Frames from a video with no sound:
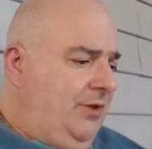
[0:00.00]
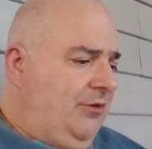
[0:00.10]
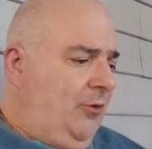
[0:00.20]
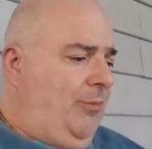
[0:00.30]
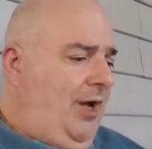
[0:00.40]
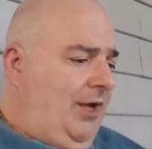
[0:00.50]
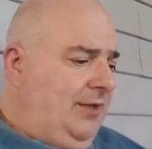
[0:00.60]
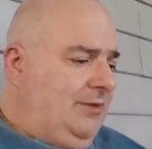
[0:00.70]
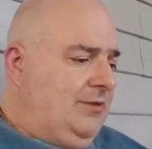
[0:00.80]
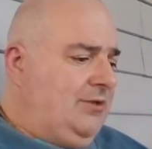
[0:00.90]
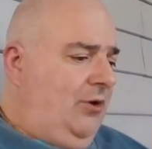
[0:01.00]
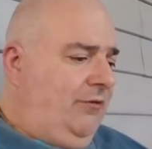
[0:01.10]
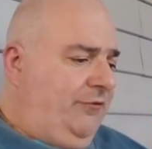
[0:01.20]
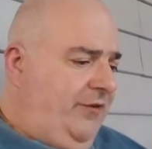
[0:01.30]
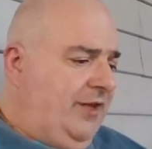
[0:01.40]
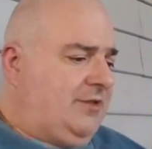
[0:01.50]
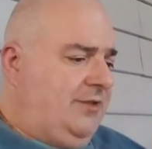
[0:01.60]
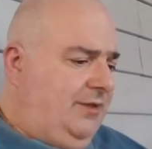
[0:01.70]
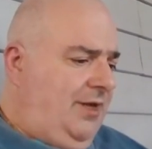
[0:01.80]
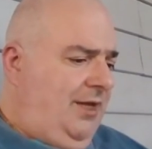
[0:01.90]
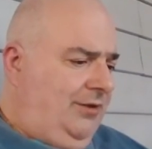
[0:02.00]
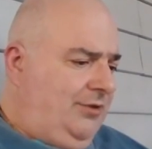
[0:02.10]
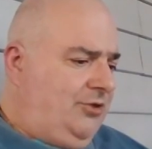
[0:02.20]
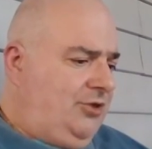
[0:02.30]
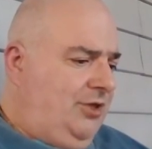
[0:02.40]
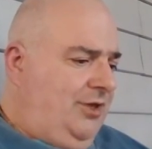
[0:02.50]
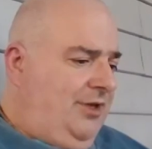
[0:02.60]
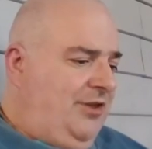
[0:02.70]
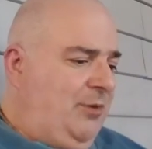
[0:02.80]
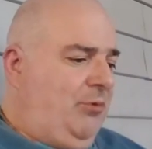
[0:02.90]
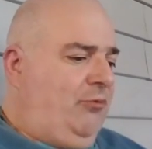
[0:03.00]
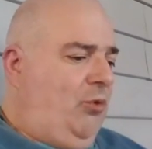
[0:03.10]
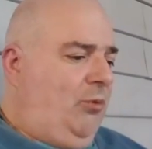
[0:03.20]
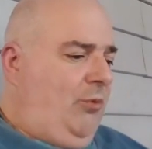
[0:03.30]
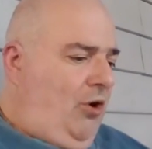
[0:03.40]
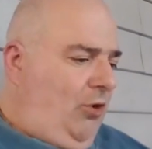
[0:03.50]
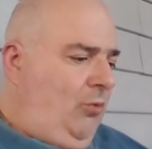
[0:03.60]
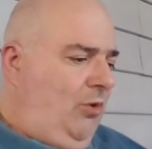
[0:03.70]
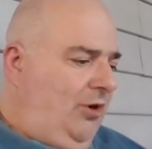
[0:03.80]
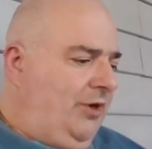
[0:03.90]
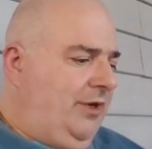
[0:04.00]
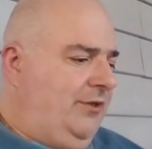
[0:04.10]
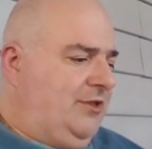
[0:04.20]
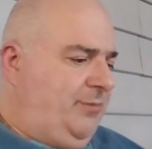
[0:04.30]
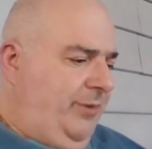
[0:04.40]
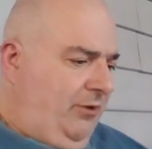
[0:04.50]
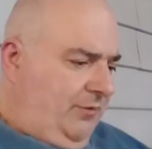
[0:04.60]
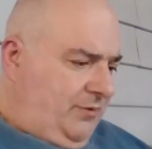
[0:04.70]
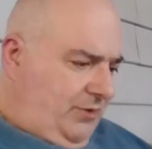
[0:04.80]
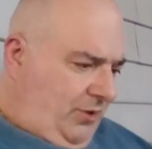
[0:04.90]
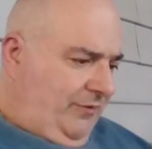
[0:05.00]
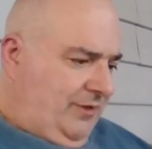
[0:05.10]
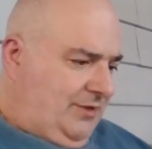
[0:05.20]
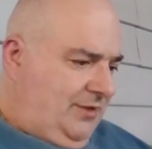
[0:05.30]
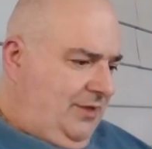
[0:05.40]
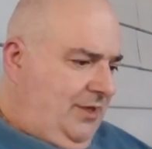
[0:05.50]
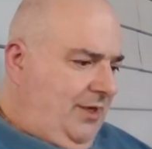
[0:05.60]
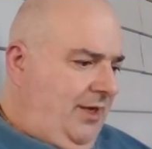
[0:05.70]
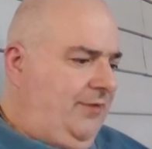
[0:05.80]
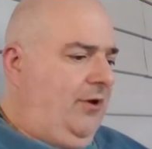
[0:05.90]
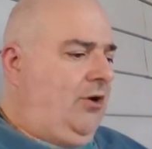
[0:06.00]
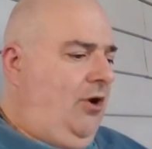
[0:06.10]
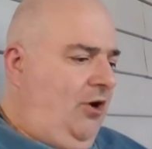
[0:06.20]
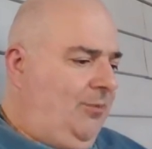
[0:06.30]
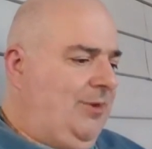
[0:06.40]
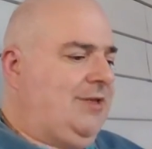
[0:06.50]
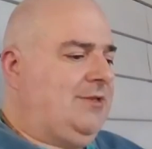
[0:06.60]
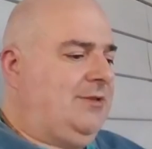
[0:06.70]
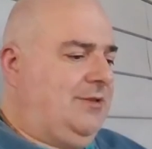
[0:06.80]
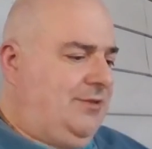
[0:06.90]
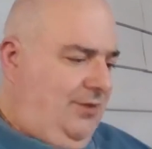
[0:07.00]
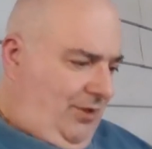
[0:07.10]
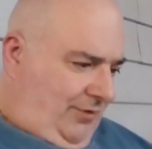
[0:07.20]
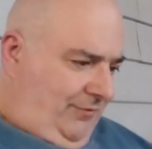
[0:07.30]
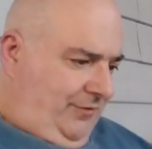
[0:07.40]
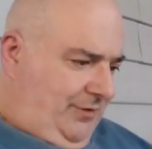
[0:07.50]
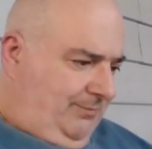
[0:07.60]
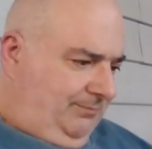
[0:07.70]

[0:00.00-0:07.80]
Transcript: Their minds are fixed in knowledge. They perform all work in the spirit of service, and their karma is dissolved.